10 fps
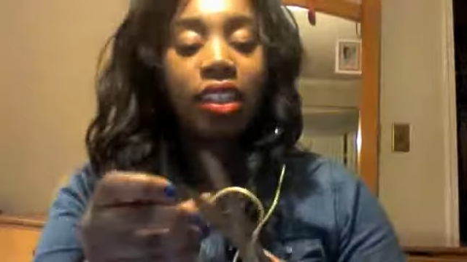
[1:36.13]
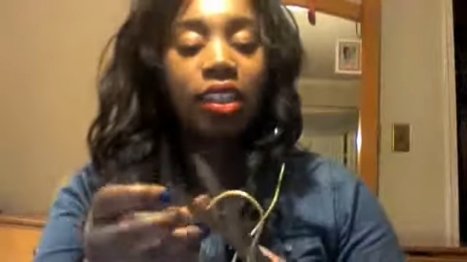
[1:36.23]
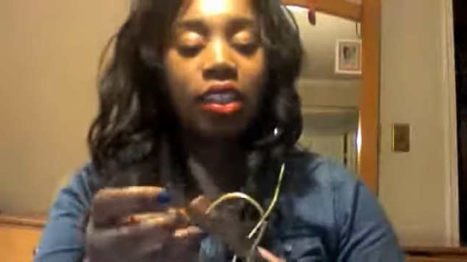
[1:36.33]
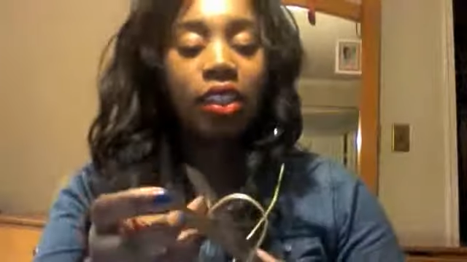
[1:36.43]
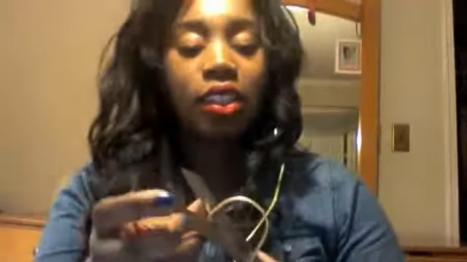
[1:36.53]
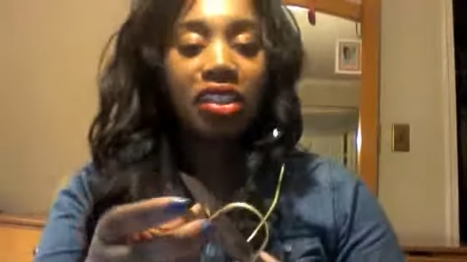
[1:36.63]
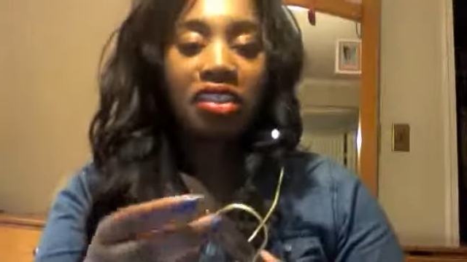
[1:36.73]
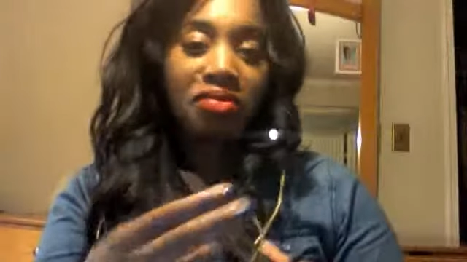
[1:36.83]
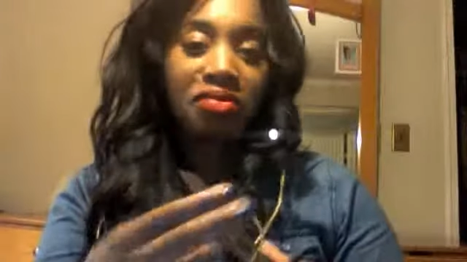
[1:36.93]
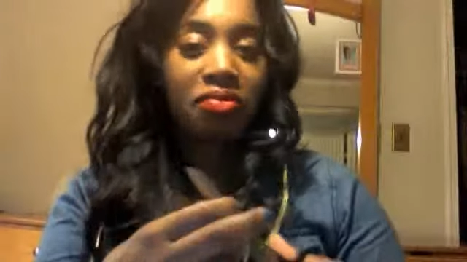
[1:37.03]
So
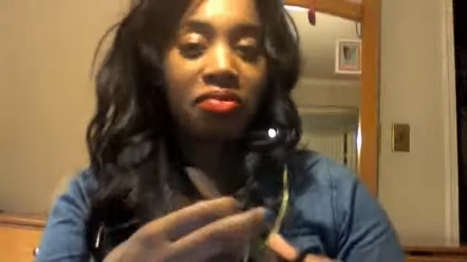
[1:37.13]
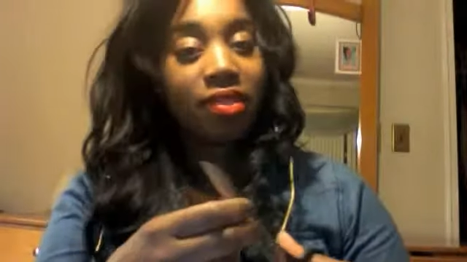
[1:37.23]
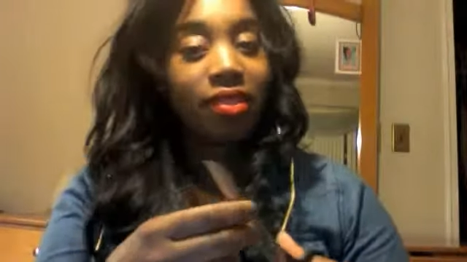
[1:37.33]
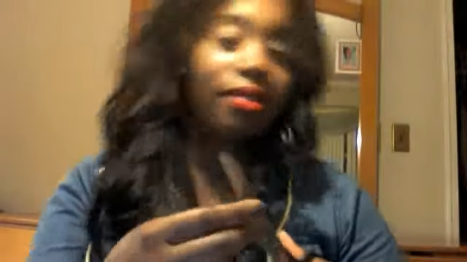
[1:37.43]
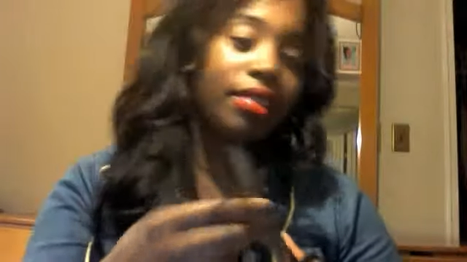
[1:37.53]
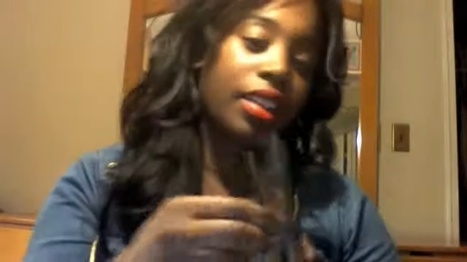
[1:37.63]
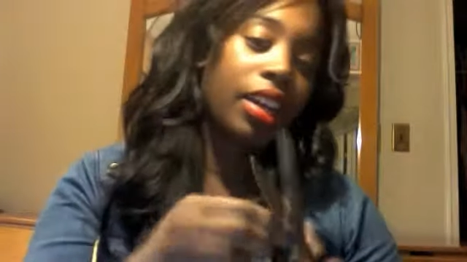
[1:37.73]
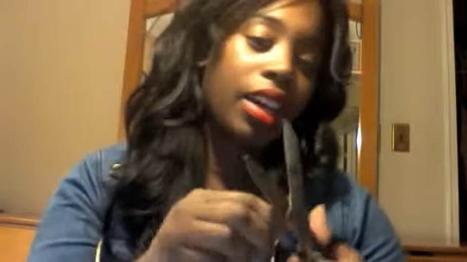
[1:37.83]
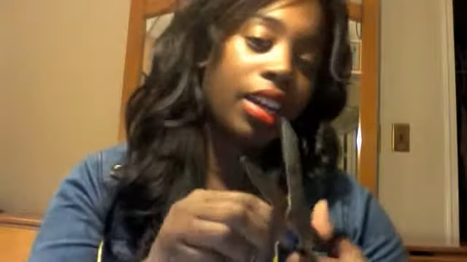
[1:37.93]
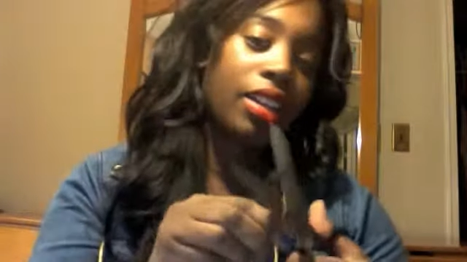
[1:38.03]

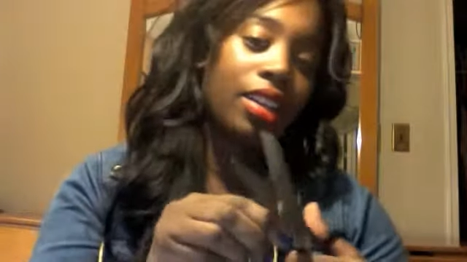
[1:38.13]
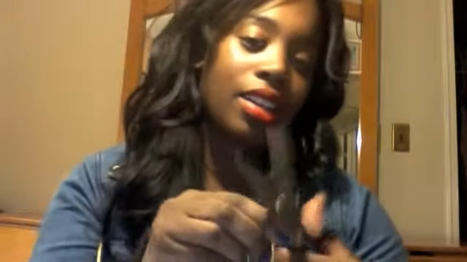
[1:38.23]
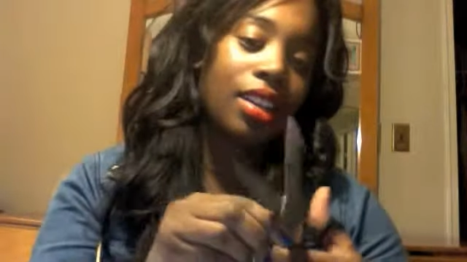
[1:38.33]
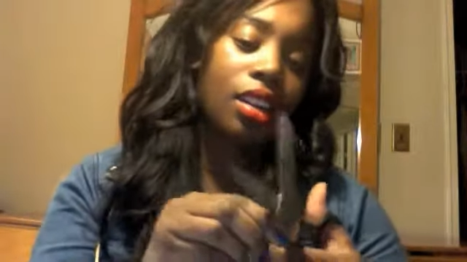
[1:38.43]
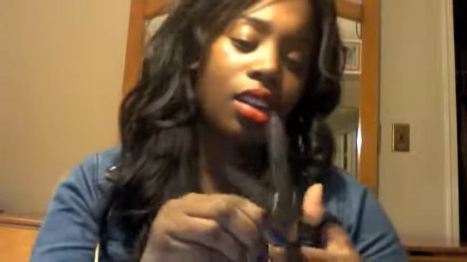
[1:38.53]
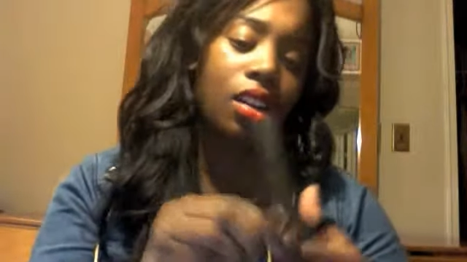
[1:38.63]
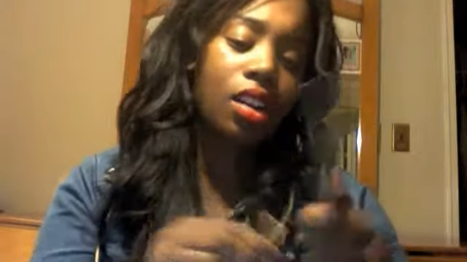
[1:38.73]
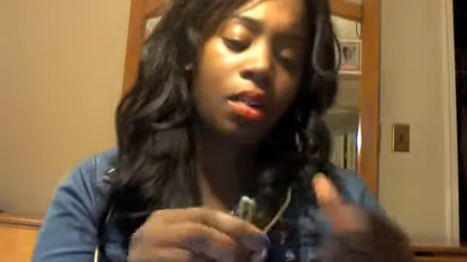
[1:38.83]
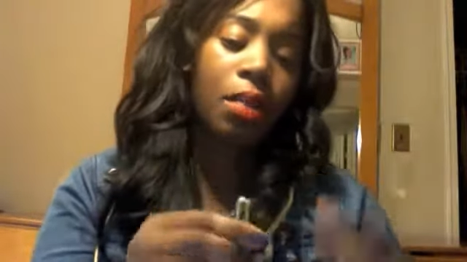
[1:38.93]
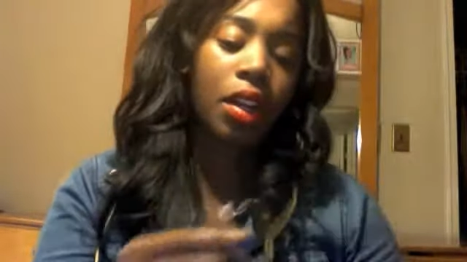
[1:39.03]
cut
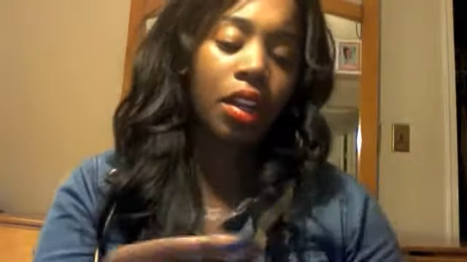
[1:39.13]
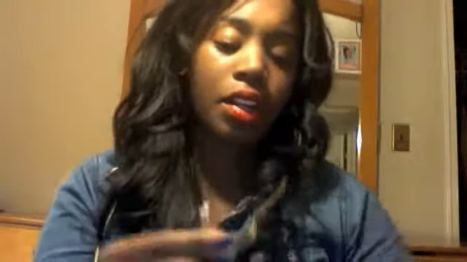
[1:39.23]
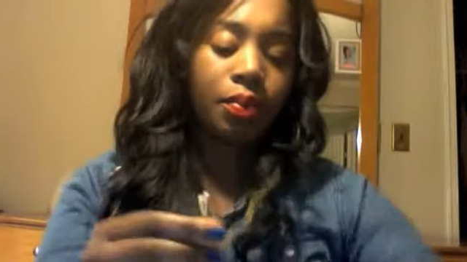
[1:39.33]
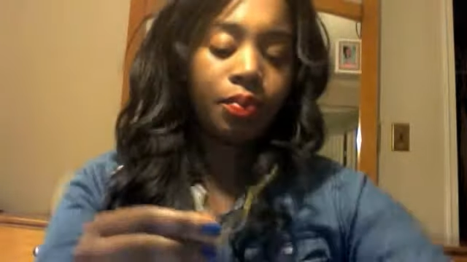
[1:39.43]
about here.